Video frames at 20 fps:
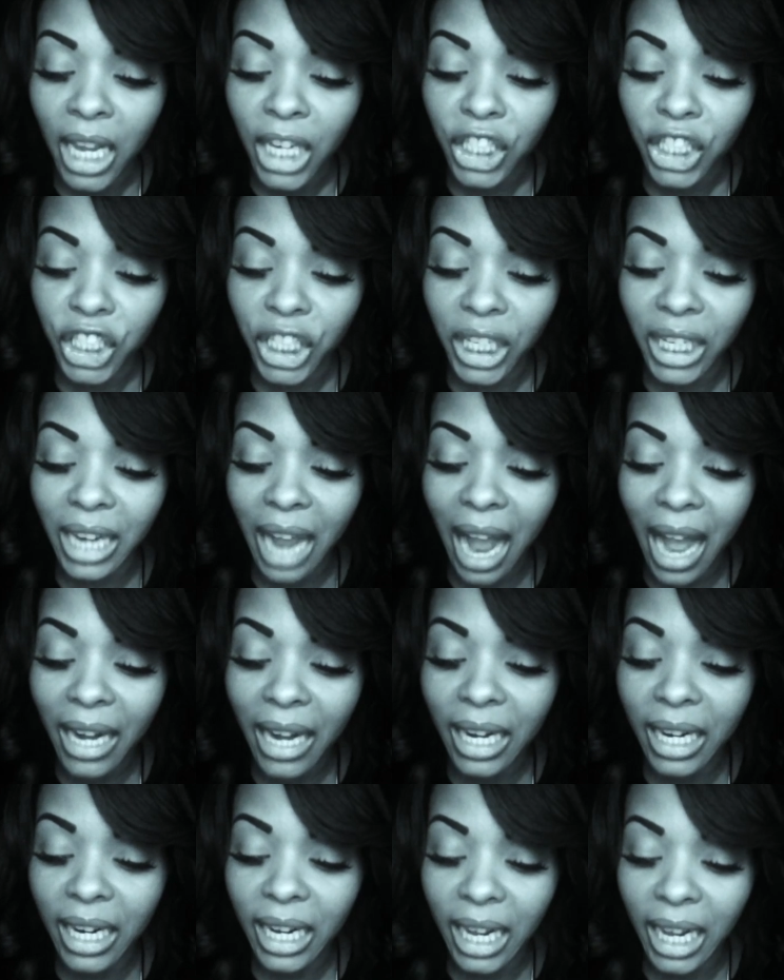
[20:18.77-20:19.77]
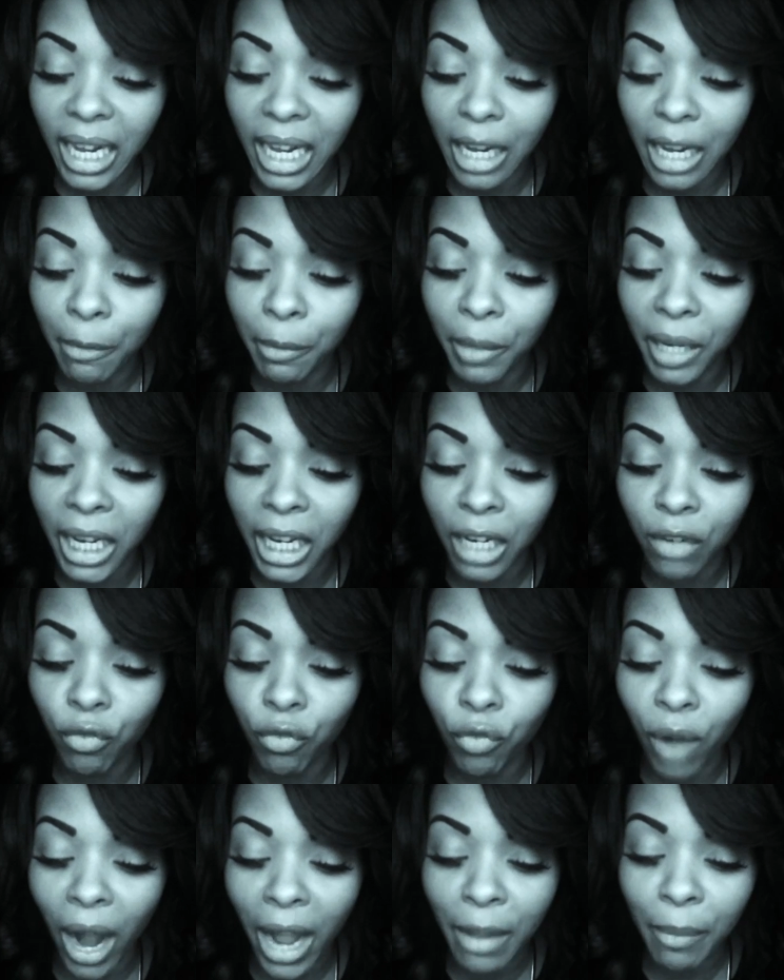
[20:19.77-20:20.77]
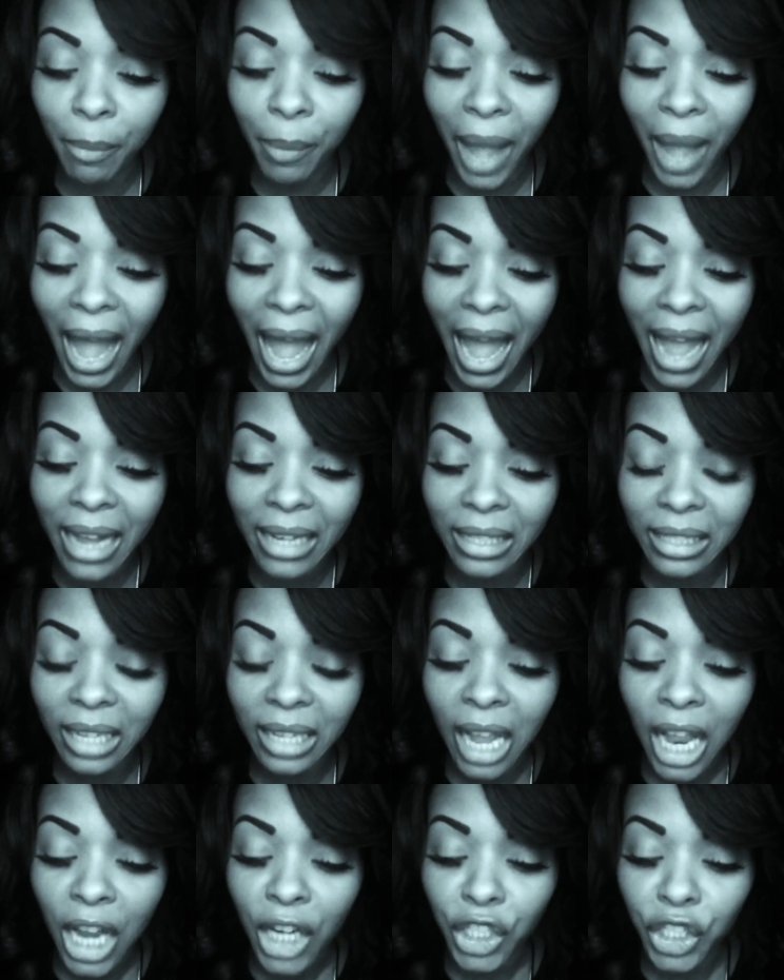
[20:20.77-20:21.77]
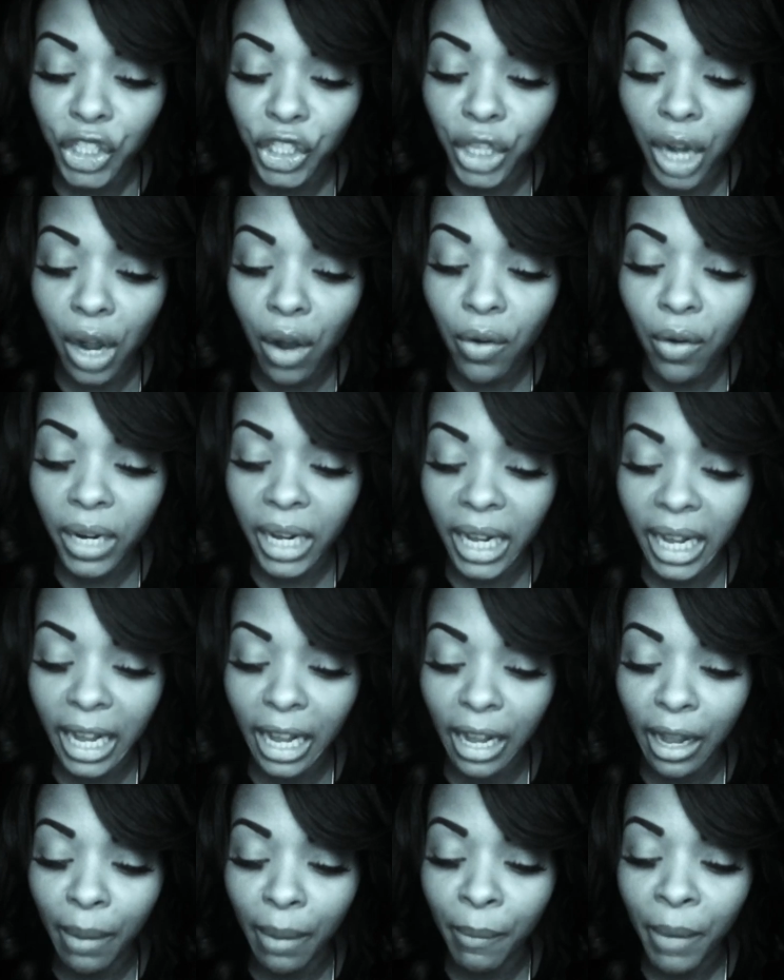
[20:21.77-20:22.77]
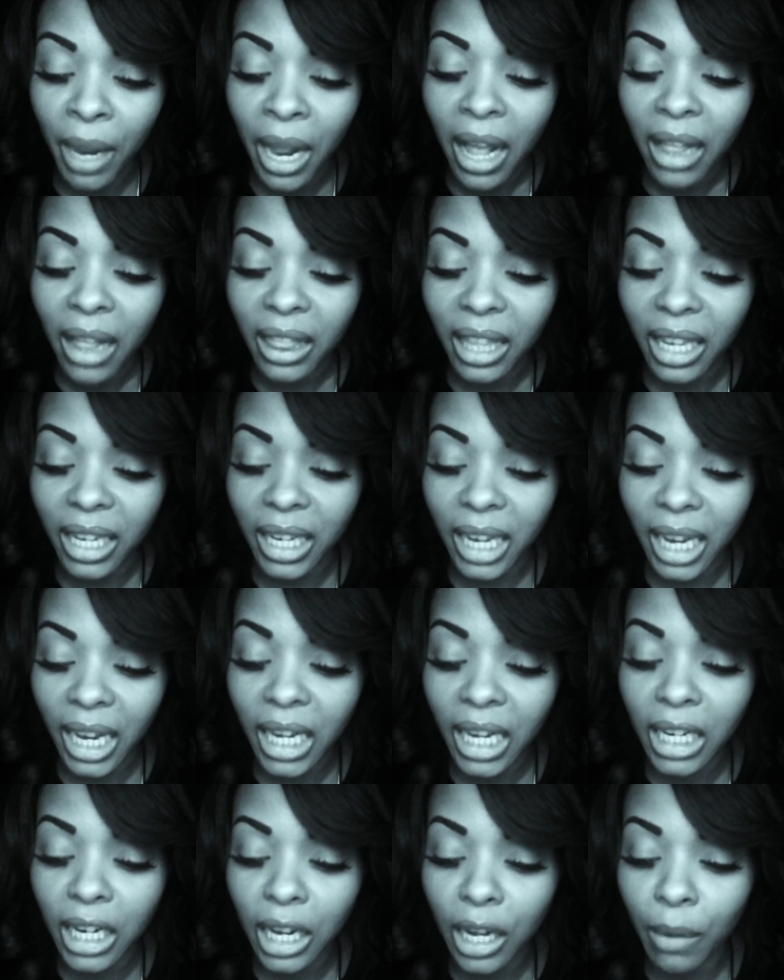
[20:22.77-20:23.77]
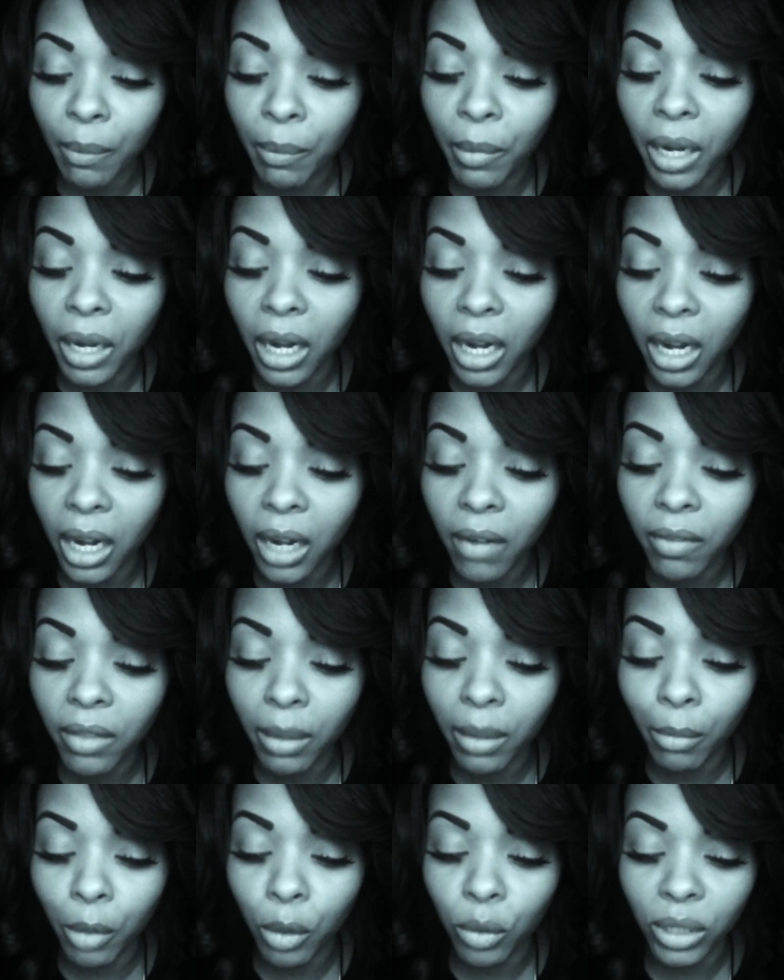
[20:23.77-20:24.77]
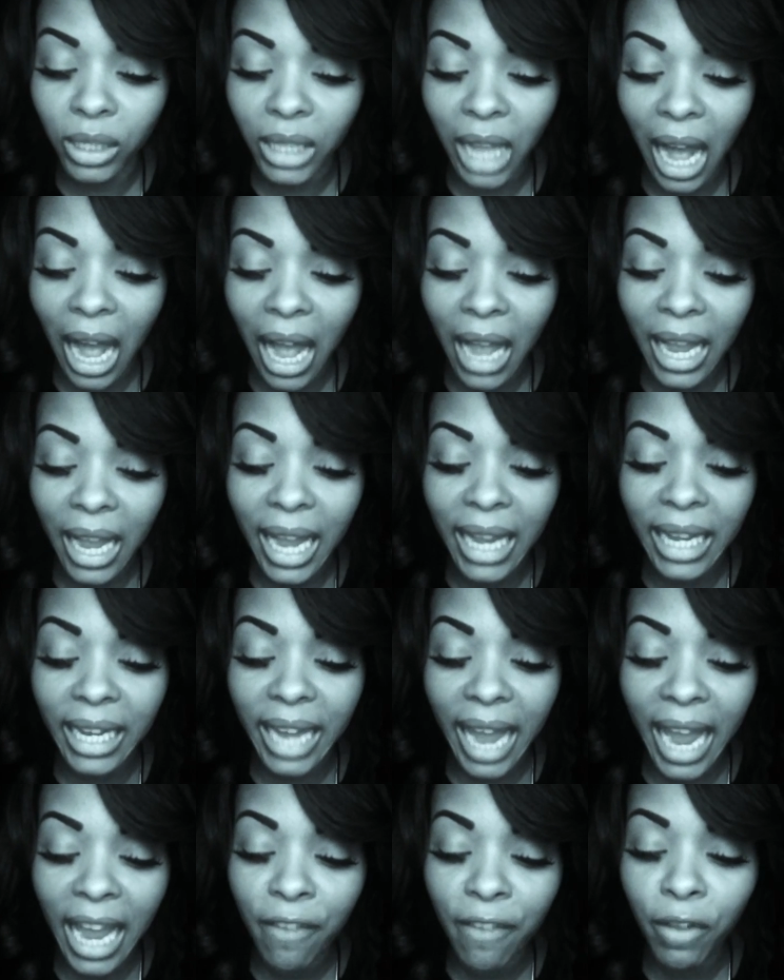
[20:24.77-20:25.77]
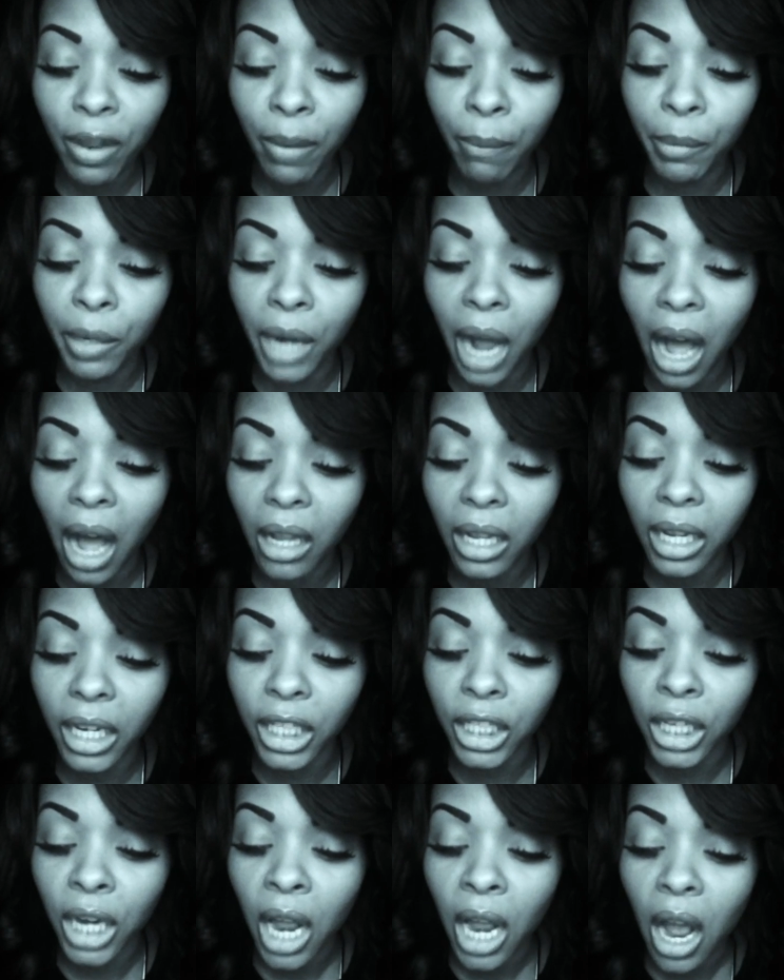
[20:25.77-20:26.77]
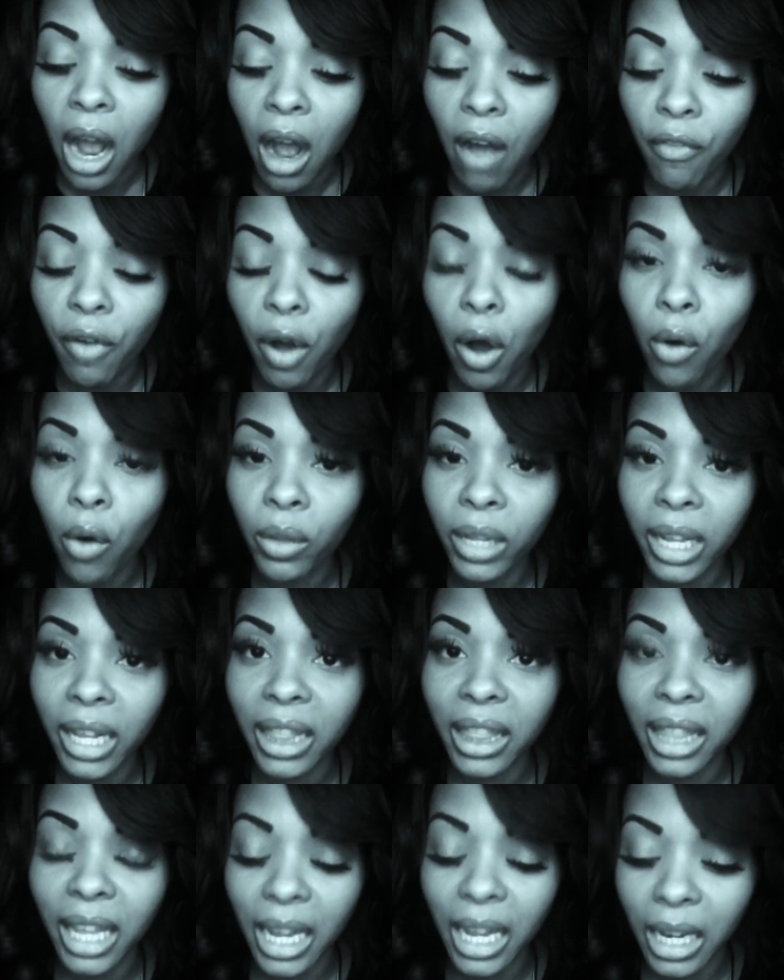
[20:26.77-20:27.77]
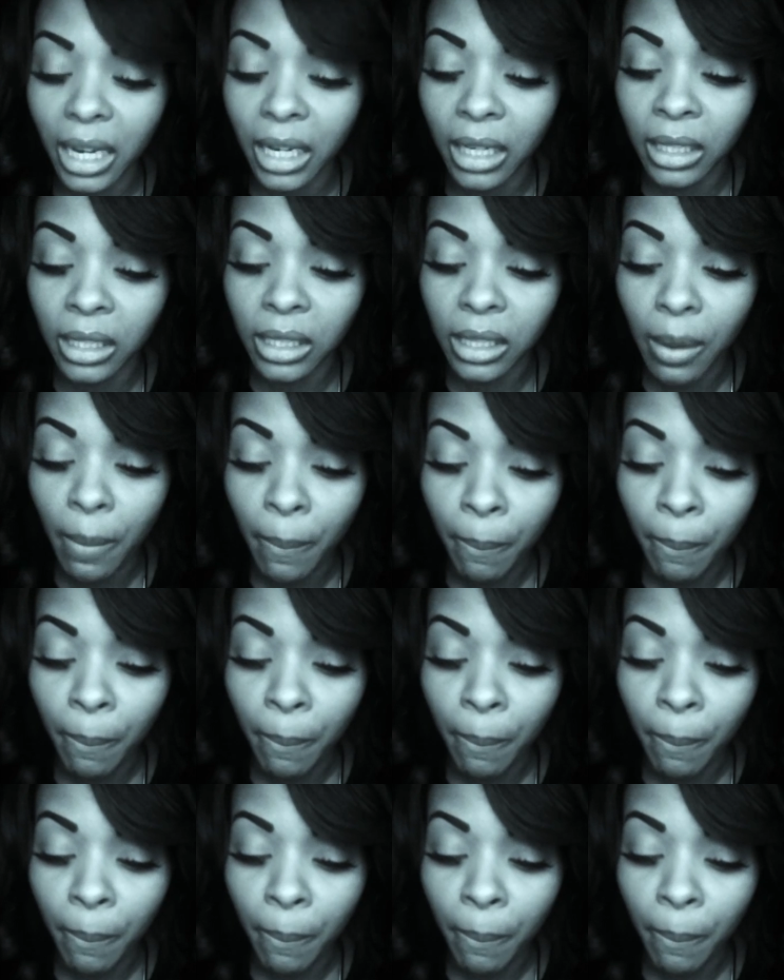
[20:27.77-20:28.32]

she guided him in right paths, showed him the kingdom of the Most High, and gave him knowledge of holy things,